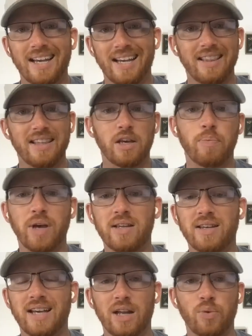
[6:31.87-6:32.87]
In the
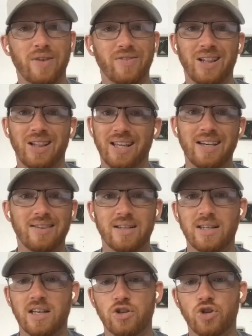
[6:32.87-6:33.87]
companion guide, we have a link
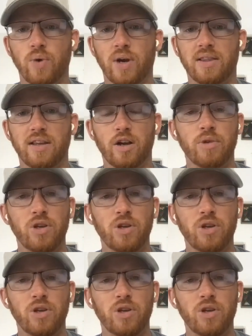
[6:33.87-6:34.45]
that takes you right there,